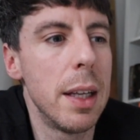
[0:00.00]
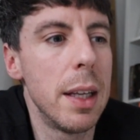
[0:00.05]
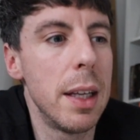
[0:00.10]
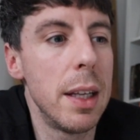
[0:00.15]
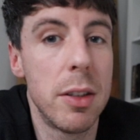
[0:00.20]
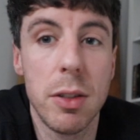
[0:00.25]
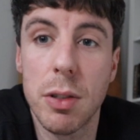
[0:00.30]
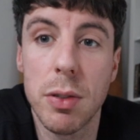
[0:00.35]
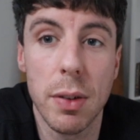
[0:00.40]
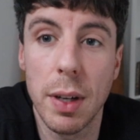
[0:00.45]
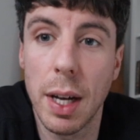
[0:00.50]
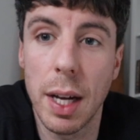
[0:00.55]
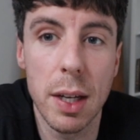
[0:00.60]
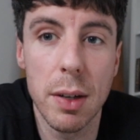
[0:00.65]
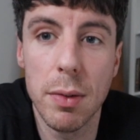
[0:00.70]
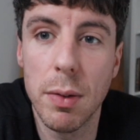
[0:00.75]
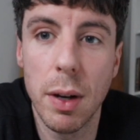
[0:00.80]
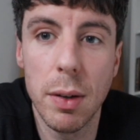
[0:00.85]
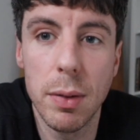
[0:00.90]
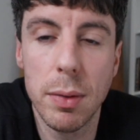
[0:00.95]
is create
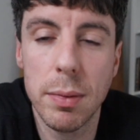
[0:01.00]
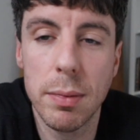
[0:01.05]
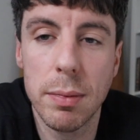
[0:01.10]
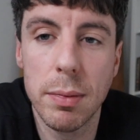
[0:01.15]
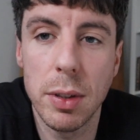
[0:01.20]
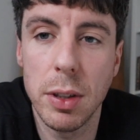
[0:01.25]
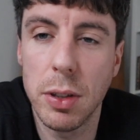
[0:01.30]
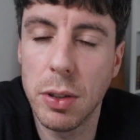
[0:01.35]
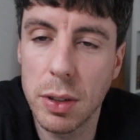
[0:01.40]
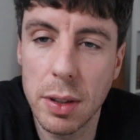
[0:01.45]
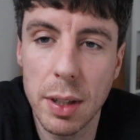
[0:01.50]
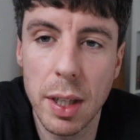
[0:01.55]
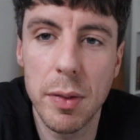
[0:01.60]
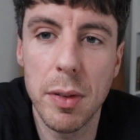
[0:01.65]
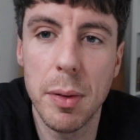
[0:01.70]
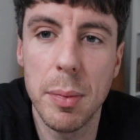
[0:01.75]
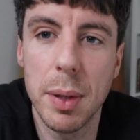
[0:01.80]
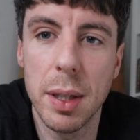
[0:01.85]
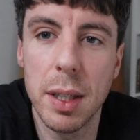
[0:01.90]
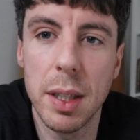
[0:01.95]
a role. You should
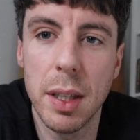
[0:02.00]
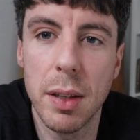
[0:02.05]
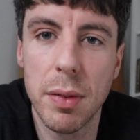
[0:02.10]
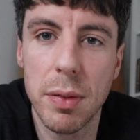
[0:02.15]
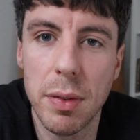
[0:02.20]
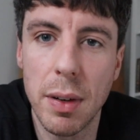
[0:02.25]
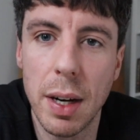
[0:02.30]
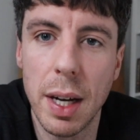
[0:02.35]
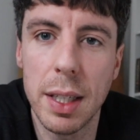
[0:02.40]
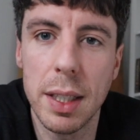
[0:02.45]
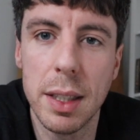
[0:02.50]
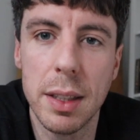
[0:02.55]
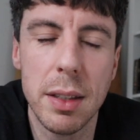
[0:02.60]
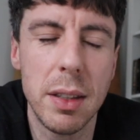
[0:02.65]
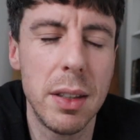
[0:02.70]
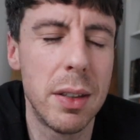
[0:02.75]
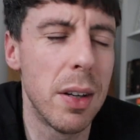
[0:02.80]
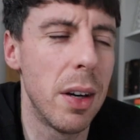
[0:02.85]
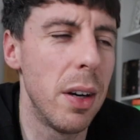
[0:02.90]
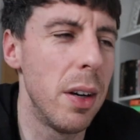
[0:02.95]
never be afraid.
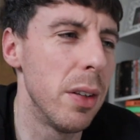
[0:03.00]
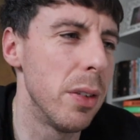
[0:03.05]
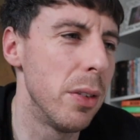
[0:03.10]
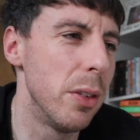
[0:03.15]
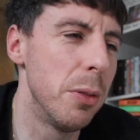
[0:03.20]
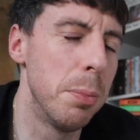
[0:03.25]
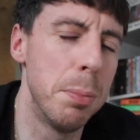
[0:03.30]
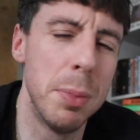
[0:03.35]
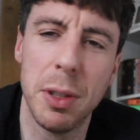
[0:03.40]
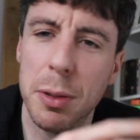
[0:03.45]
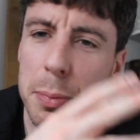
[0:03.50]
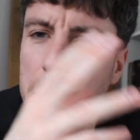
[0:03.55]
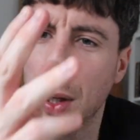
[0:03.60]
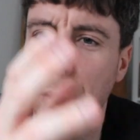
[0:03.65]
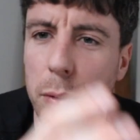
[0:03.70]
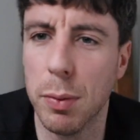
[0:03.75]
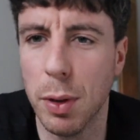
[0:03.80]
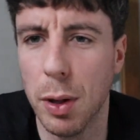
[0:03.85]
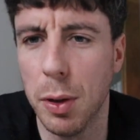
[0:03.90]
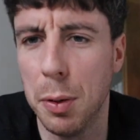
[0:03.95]
You can't just
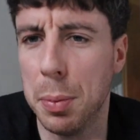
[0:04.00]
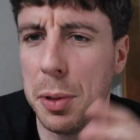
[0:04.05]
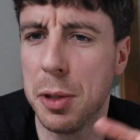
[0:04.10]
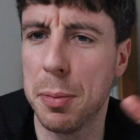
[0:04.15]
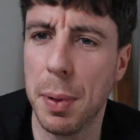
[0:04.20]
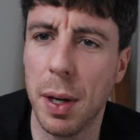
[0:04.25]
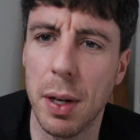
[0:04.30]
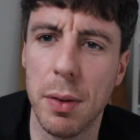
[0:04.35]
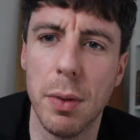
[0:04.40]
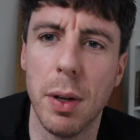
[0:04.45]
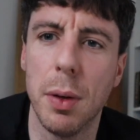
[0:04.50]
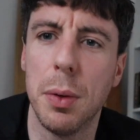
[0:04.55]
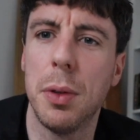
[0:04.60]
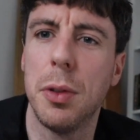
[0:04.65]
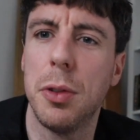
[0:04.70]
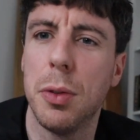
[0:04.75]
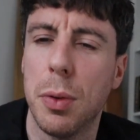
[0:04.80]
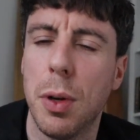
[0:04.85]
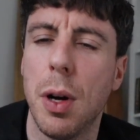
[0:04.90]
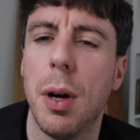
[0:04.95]
bespoke role,
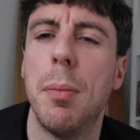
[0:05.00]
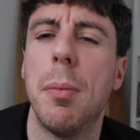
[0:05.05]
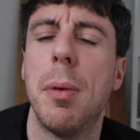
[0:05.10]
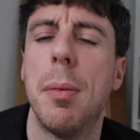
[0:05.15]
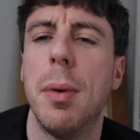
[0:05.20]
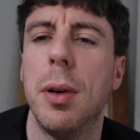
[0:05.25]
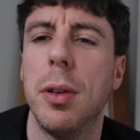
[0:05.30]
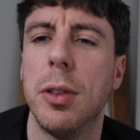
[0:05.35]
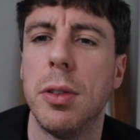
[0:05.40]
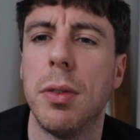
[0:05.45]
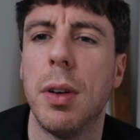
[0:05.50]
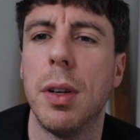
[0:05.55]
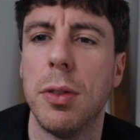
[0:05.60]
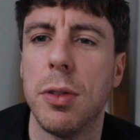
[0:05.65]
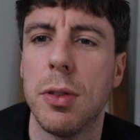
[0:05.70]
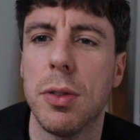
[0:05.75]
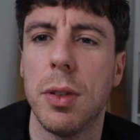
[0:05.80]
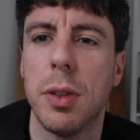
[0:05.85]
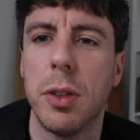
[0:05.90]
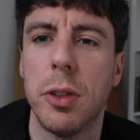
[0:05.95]
because you'll compromise your own
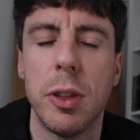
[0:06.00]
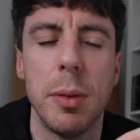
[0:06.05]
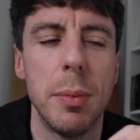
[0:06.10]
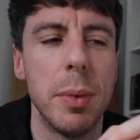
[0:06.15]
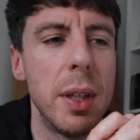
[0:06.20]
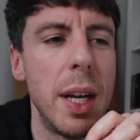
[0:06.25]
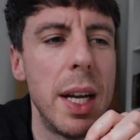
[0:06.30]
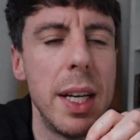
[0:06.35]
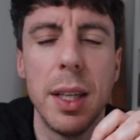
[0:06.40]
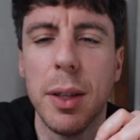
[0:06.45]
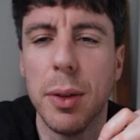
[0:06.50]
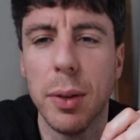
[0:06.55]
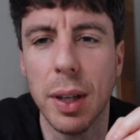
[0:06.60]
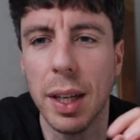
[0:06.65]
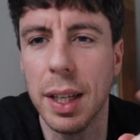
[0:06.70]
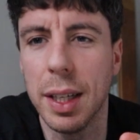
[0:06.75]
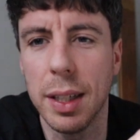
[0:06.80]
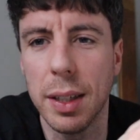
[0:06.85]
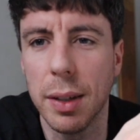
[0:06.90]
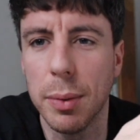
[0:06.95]
structure. But any good
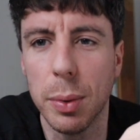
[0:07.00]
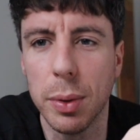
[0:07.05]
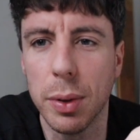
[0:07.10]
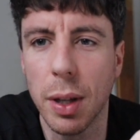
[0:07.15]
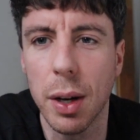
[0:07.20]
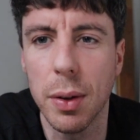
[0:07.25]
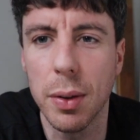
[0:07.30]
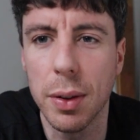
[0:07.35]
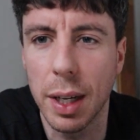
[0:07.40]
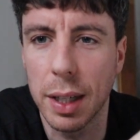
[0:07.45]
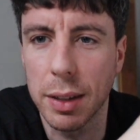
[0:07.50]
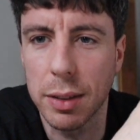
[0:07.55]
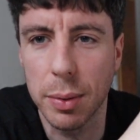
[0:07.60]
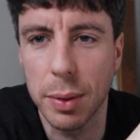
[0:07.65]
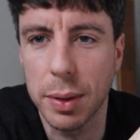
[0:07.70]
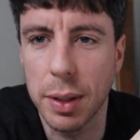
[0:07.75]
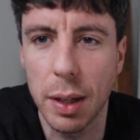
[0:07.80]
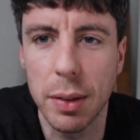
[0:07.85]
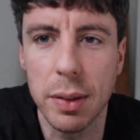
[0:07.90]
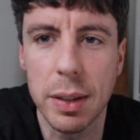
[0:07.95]
leader will know that, so
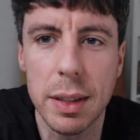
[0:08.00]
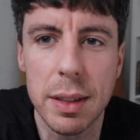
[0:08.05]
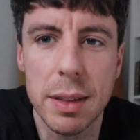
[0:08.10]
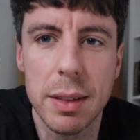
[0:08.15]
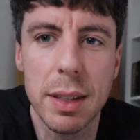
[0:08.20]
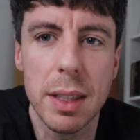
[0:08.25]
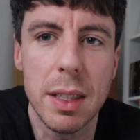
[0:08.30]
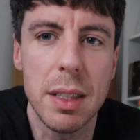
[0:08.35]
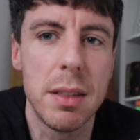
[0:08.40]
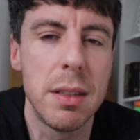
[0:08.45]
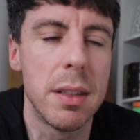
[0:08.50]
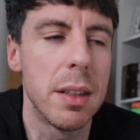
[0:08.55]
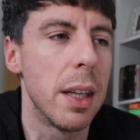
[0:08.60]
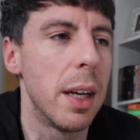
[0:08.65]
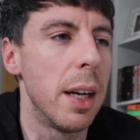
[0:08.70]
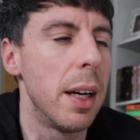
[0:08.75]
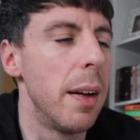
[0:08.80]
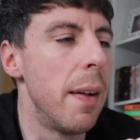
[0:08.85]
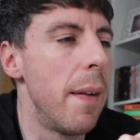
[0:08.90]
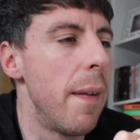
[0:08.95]
I don't need to teach you
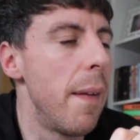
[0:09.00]
that.